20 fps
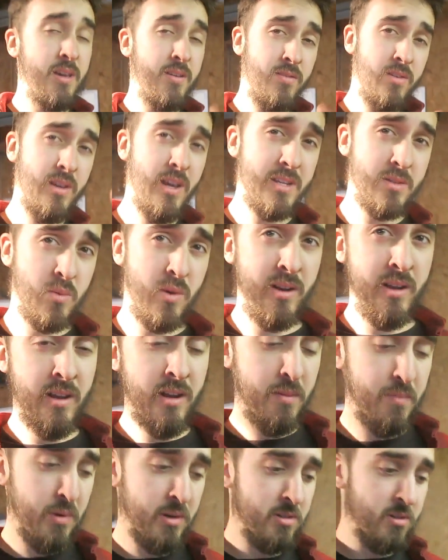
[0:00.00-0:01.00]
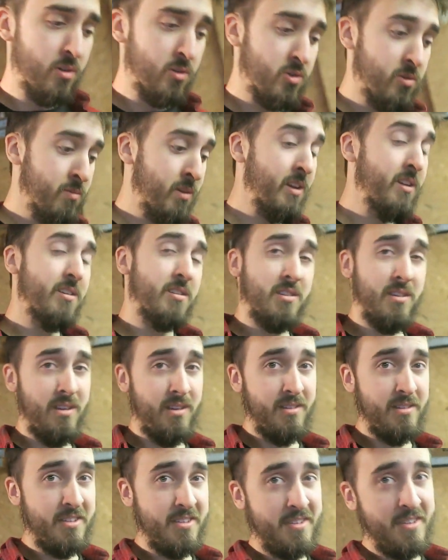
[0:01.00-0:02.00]
If you guys want to hit up our social media
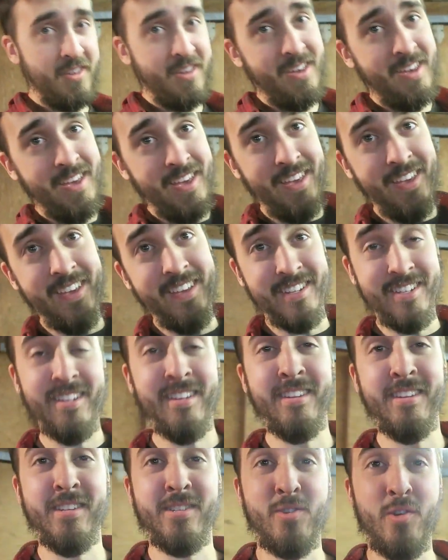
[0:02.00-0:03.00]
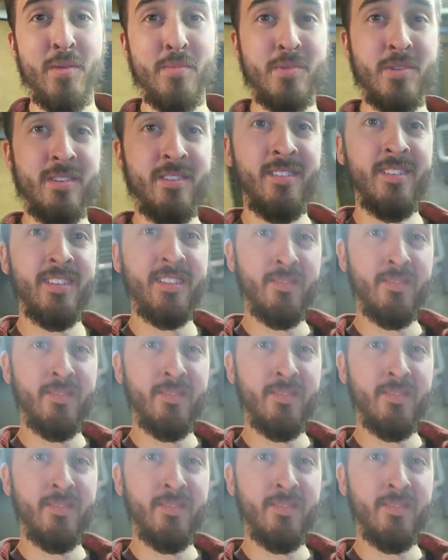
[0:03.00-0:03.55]
sites. It's in the description.